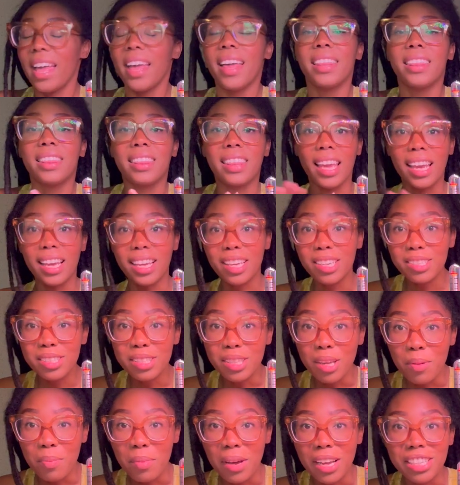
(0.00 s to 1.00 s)
Thank you
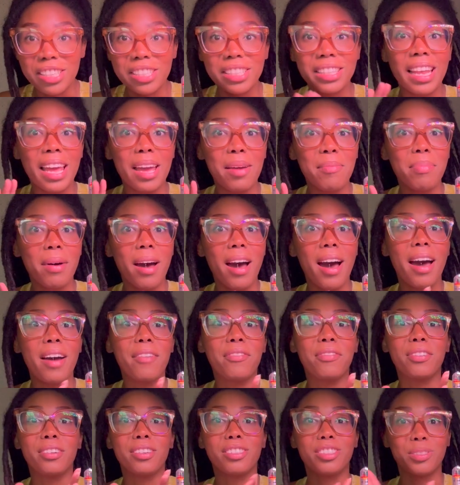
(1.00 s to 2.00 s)
so much, Letpot,
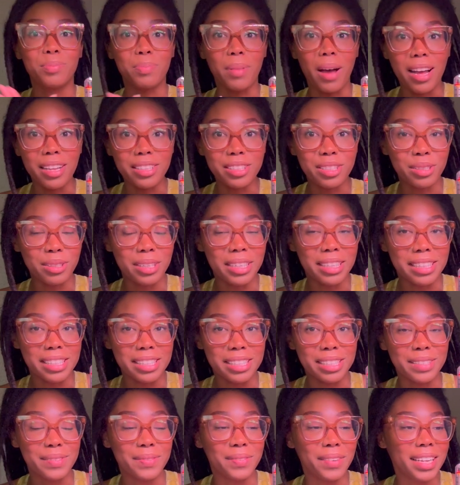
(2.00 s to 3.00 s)
for sponsoring this
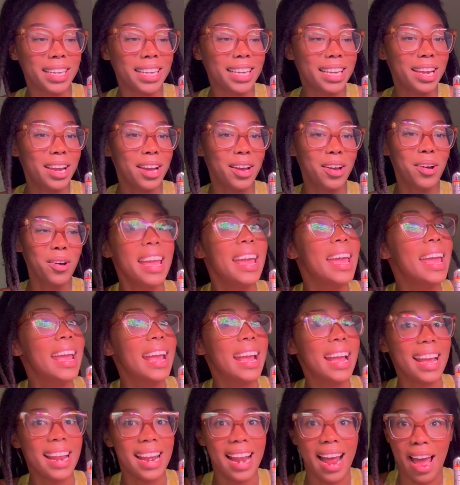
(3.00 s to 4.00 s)
video,
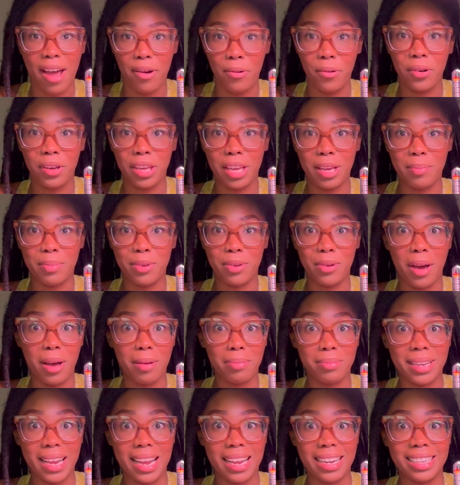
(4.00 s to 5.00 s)
and I will keep you
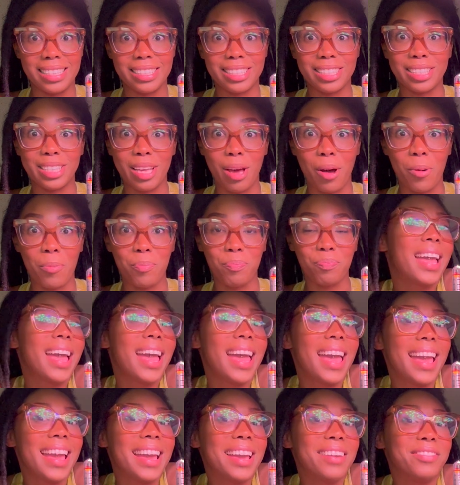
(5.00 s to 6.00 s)
updated. So
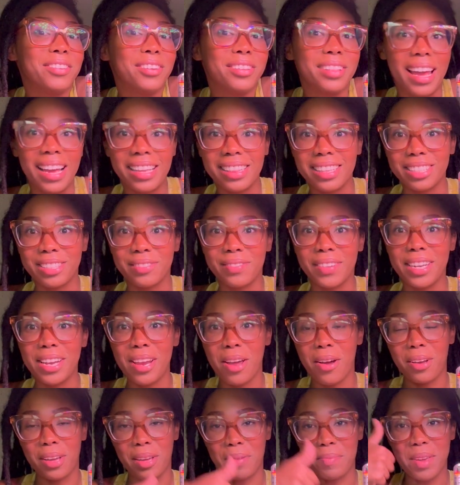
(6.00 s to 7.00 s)
if you like this
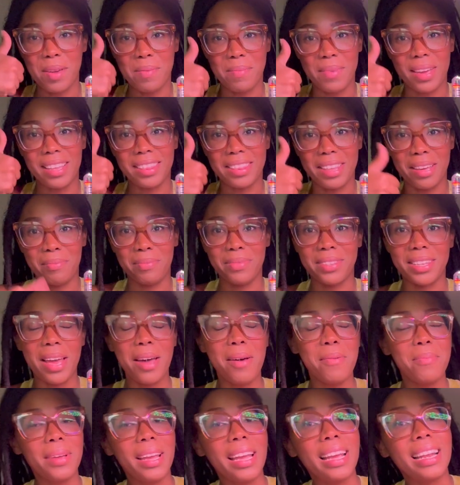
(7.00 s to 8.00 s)
video, give me a big thumbs
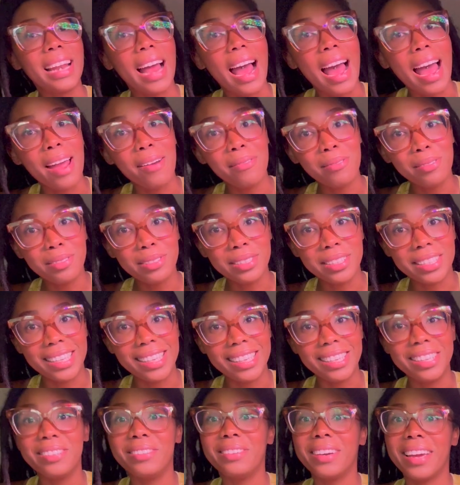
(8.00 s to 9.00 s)
up, and I will see
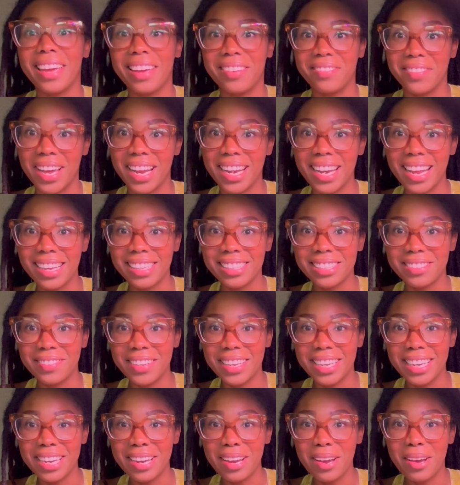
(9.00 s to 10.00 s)
you in my next
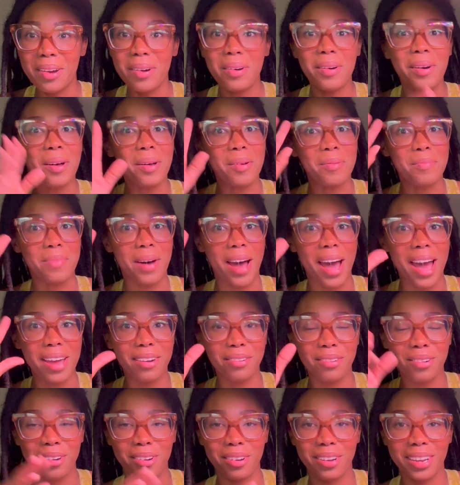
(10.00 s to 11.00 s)
video. Bye,
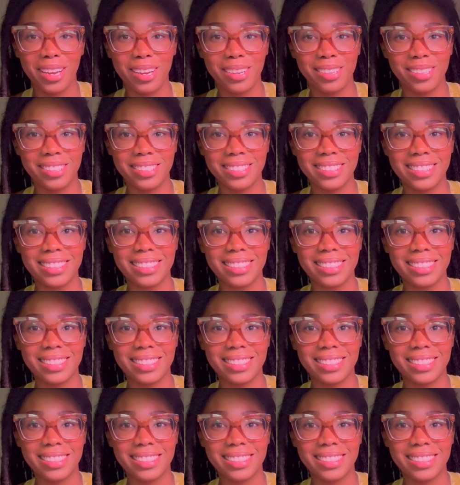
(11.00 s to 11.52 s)
Royals.